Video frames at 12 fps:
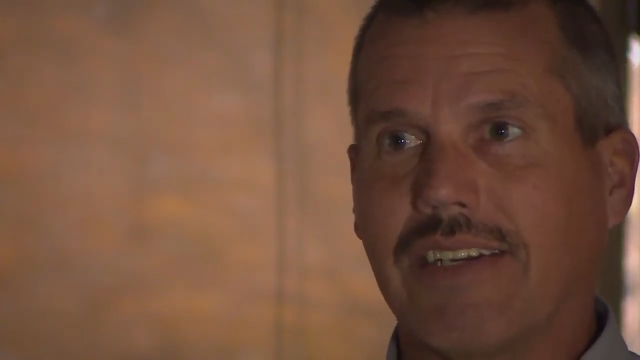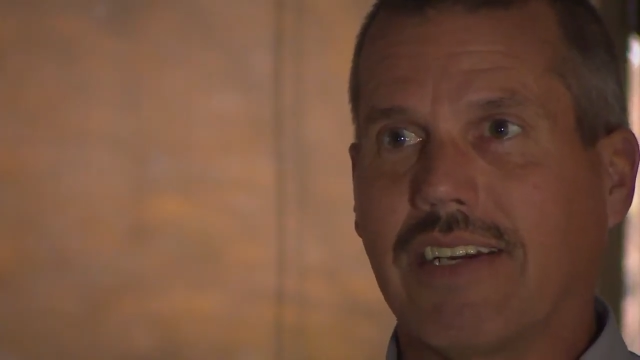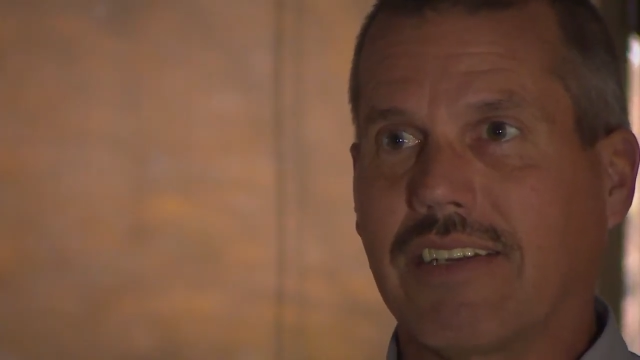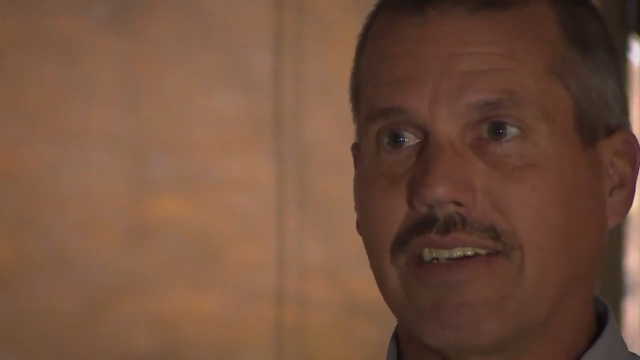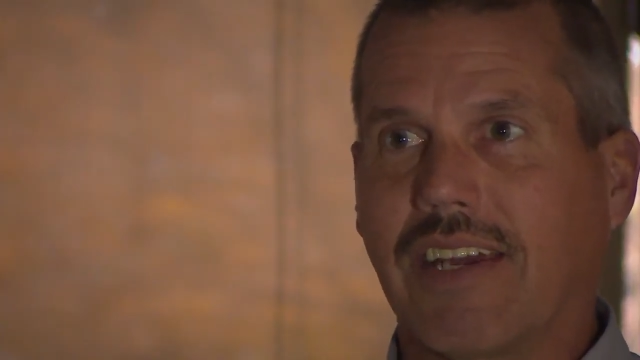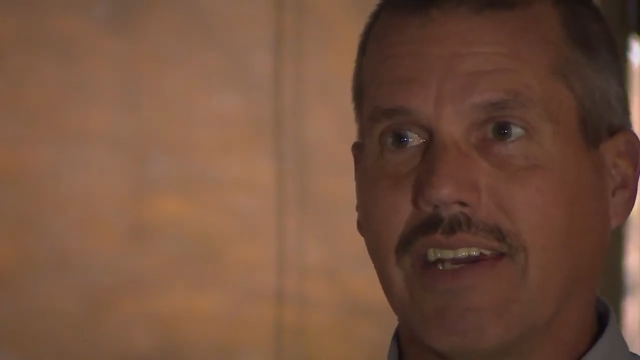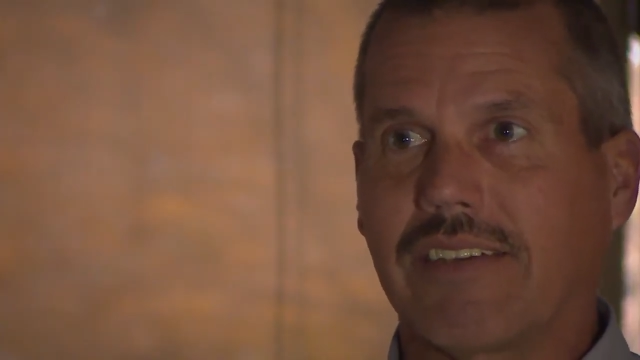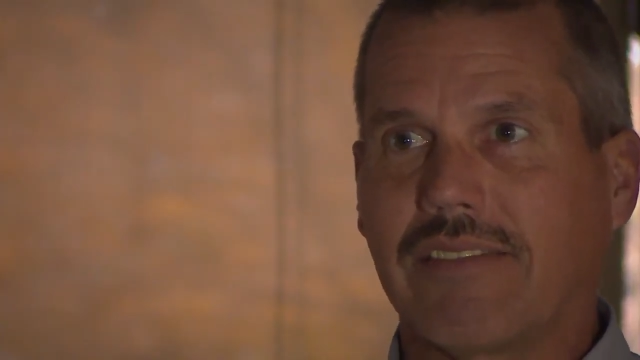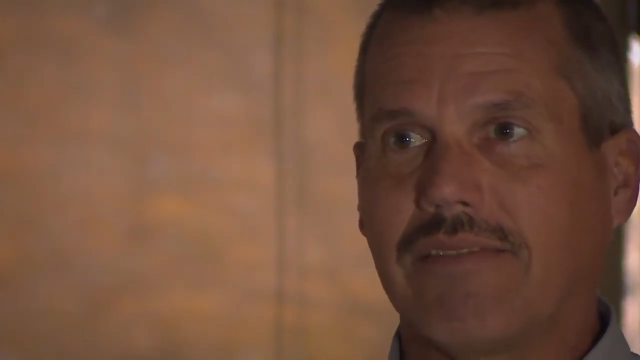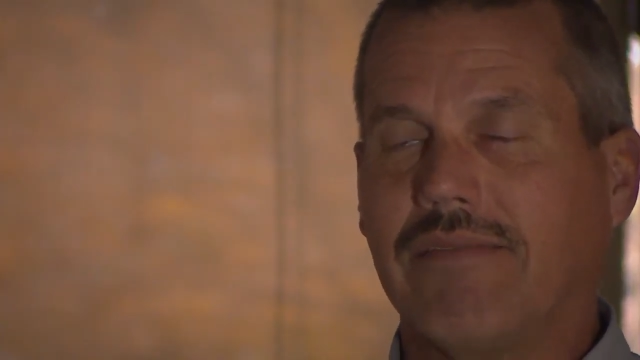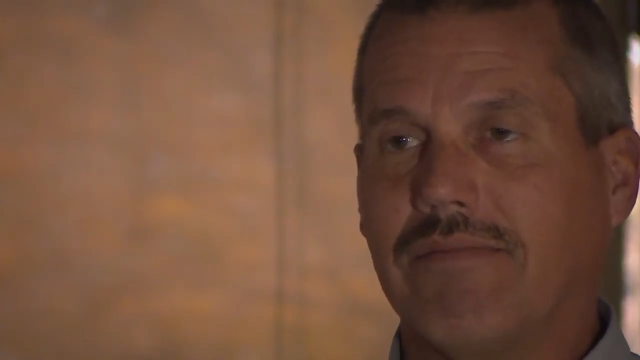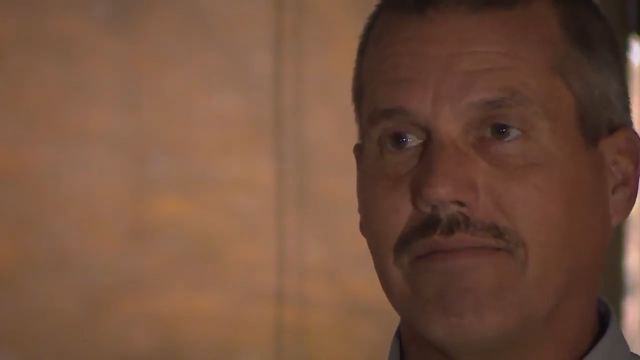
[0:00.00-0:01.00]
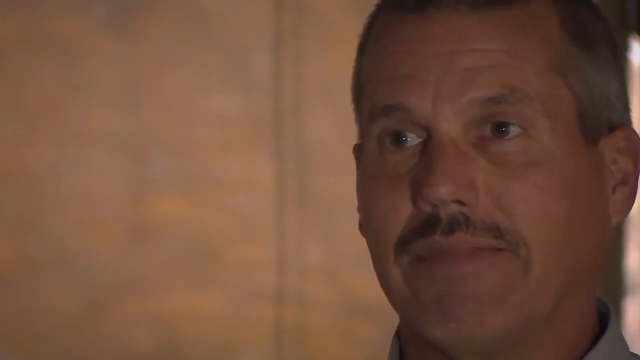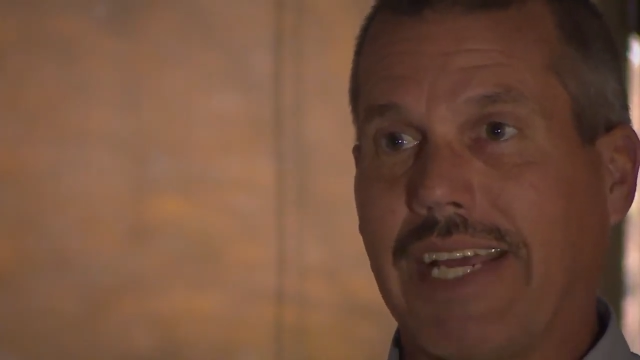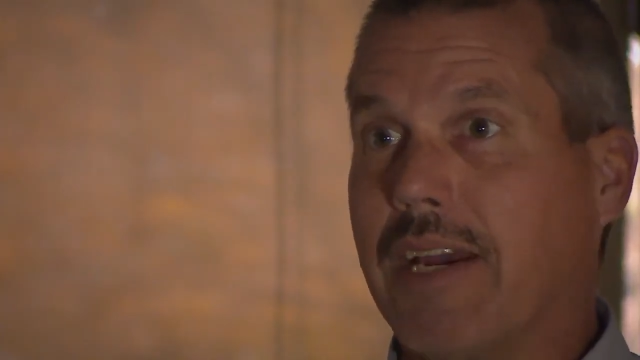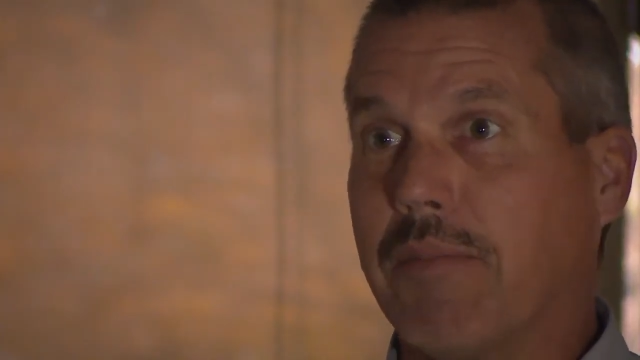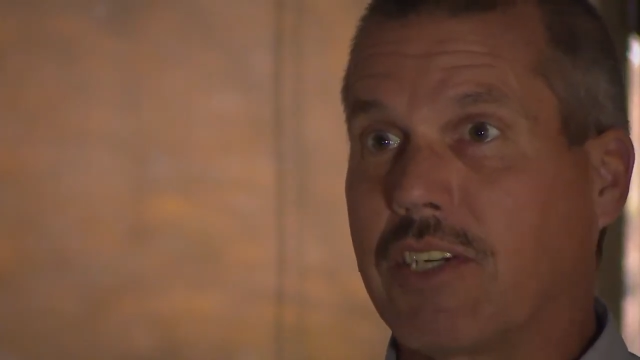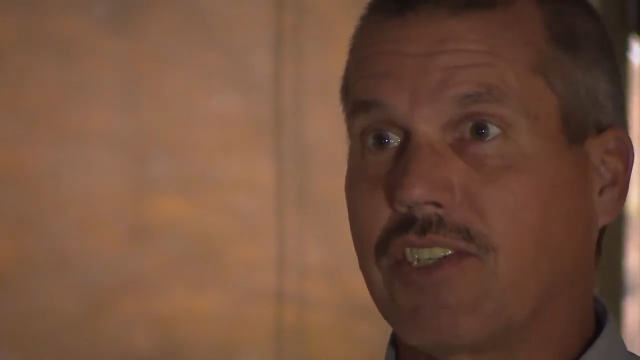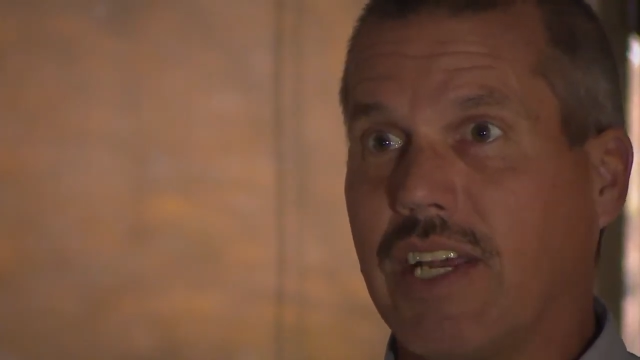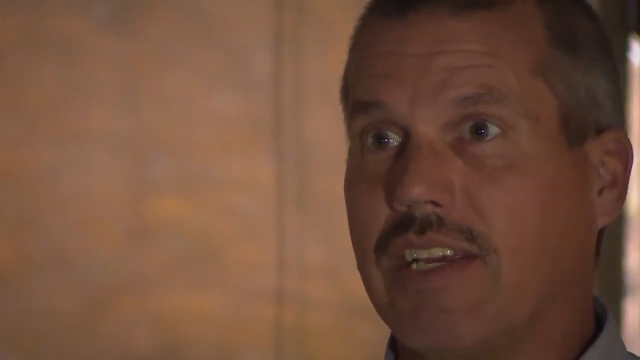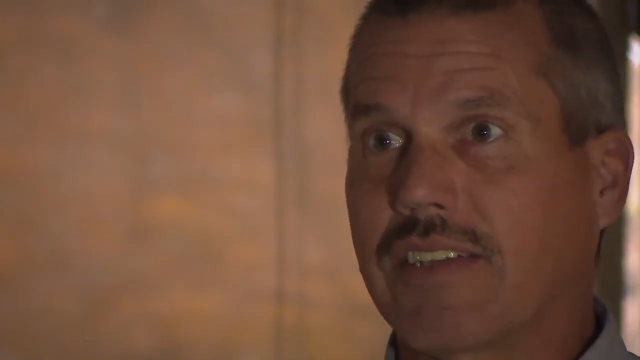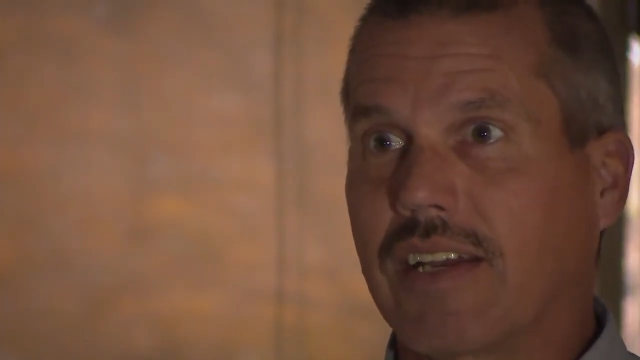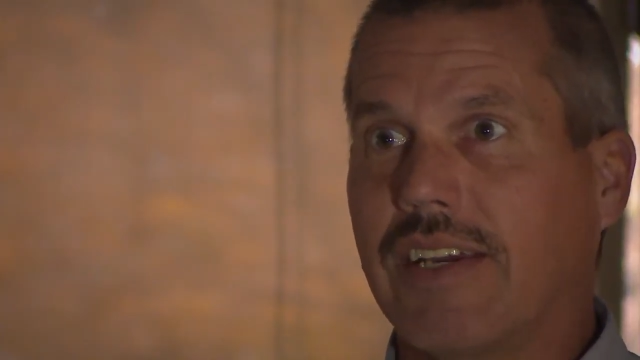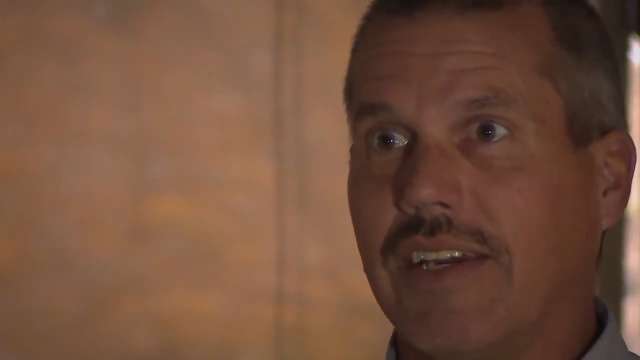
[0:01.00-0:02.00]
doesn't get damaged
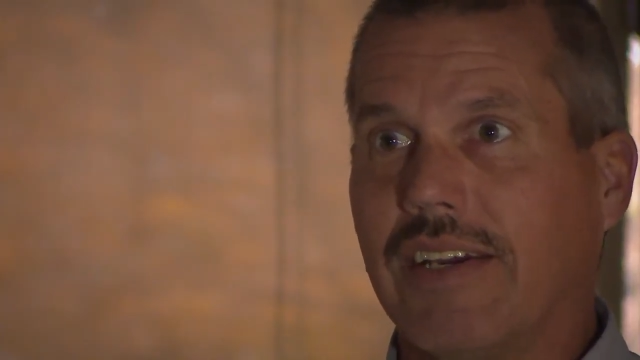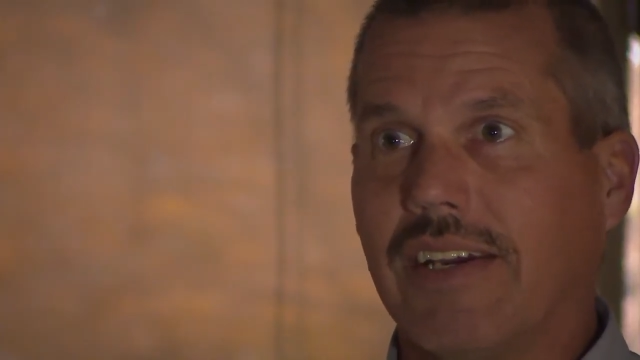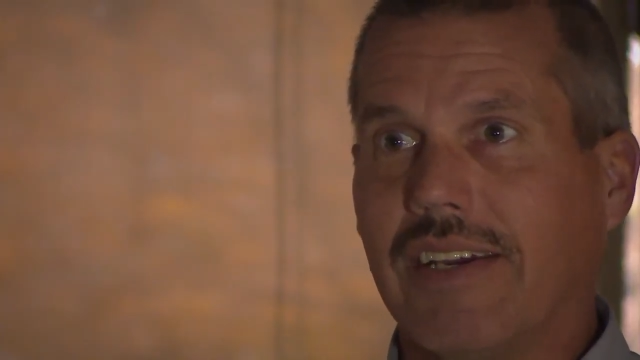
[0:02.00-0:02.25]
easily.